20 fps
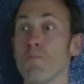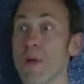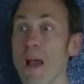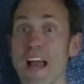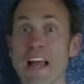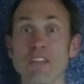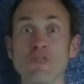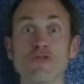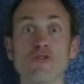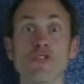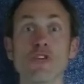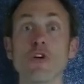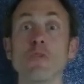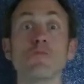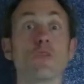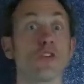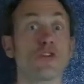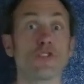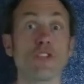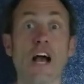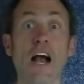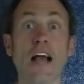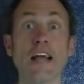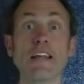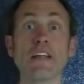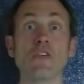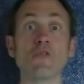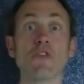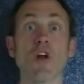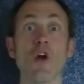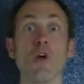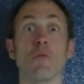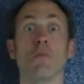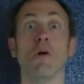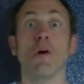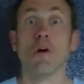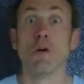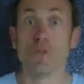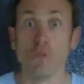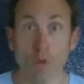bedroom, your dining
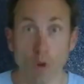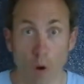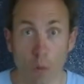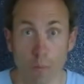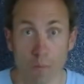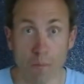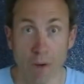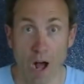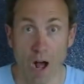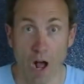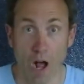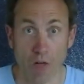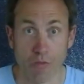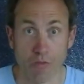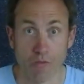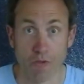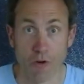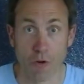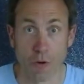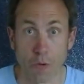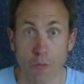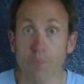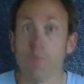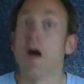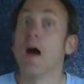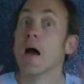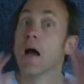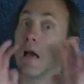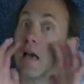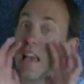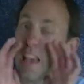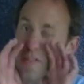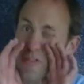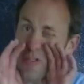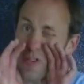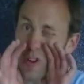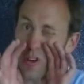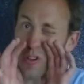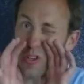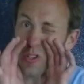room, your bathroom. If
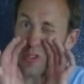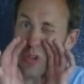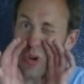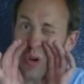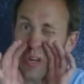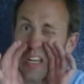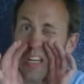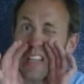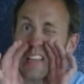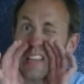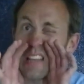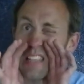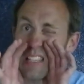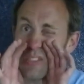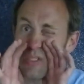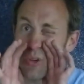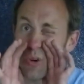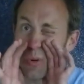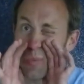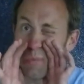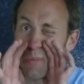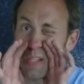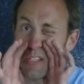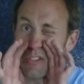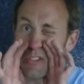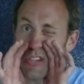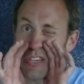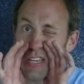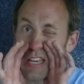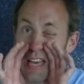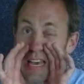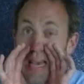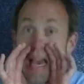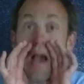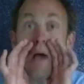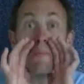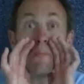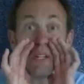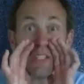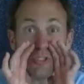you're on the toilet, this could be tricky,
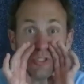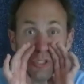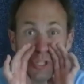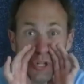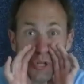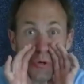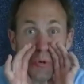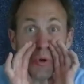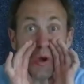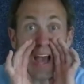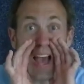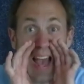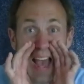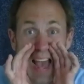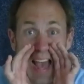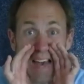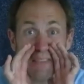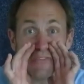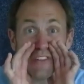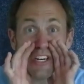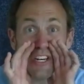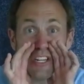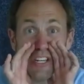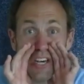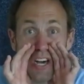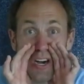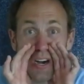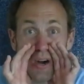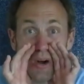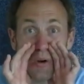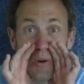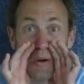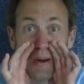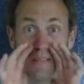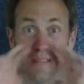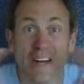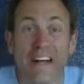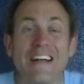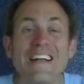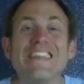but do have a
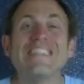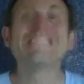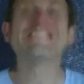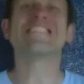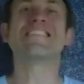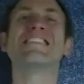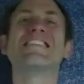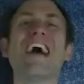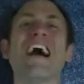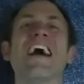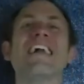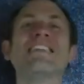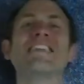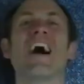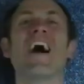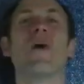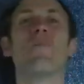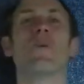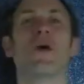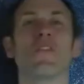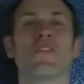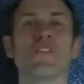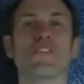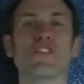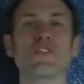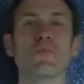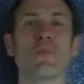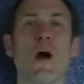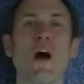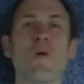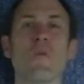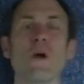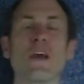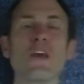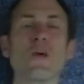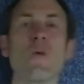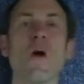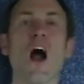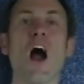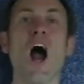go. Stand up on the spot where
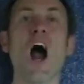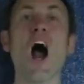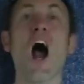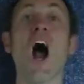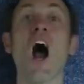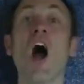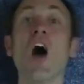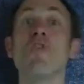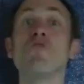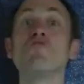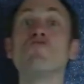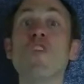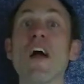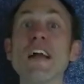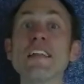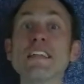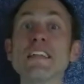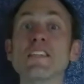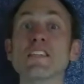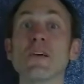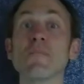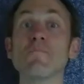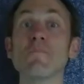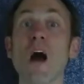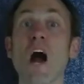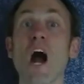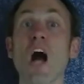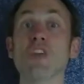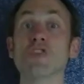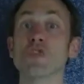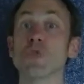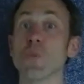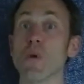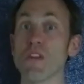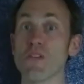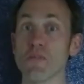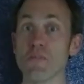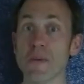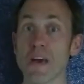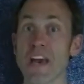you are, ready to march
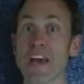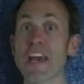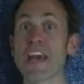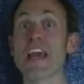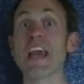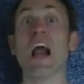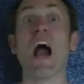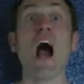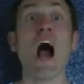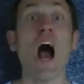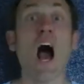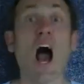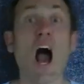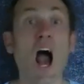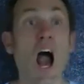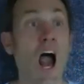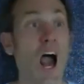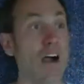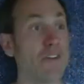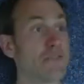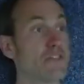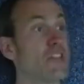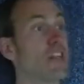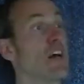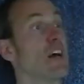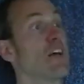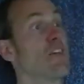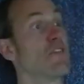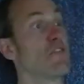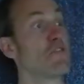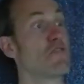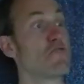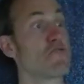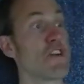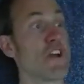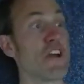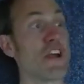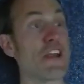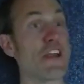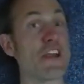with me after
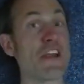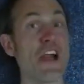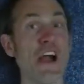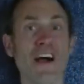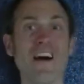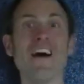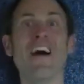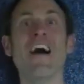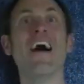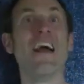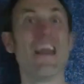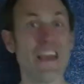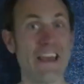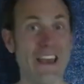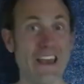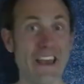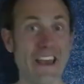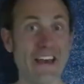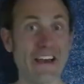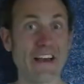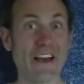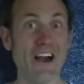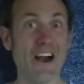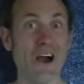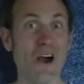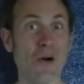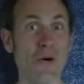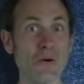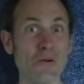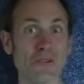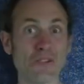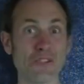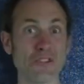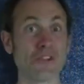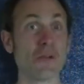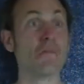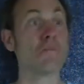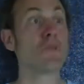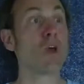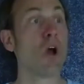3. Here
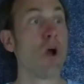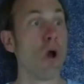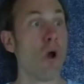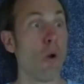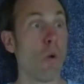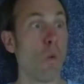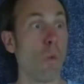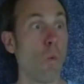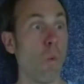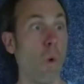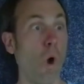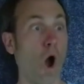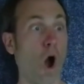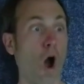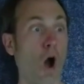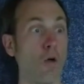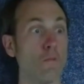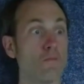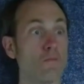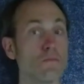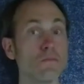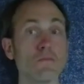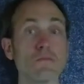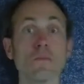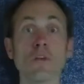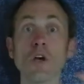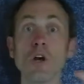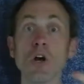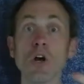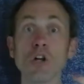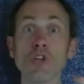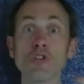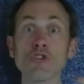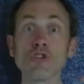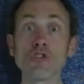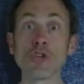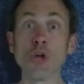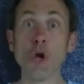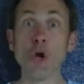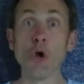goes. 1,
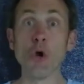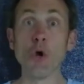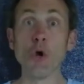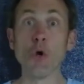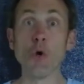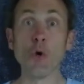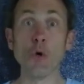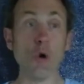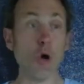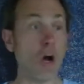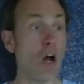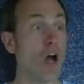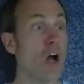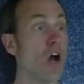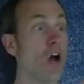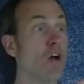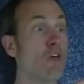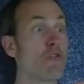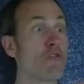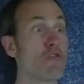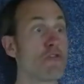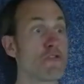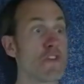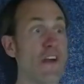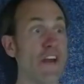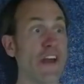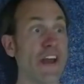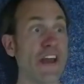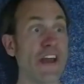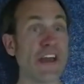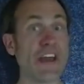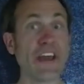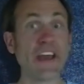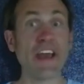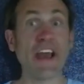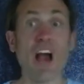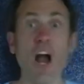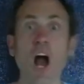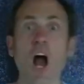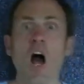2,
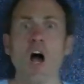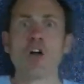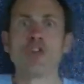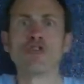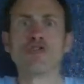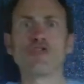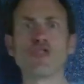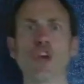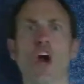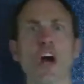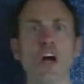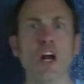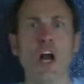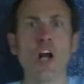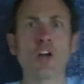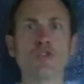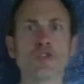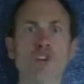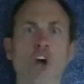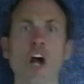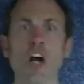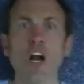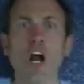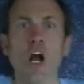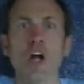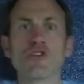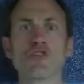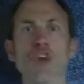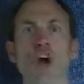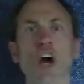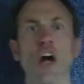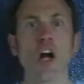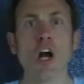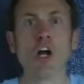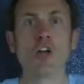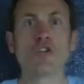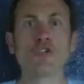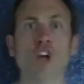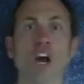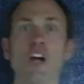3. Chop, chop, chop,
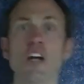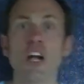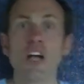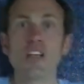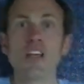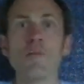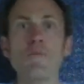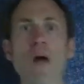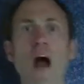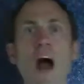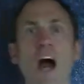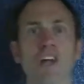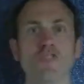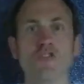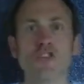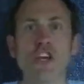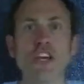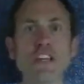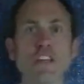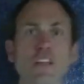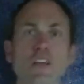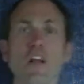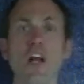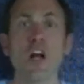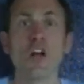chop. Are you marching?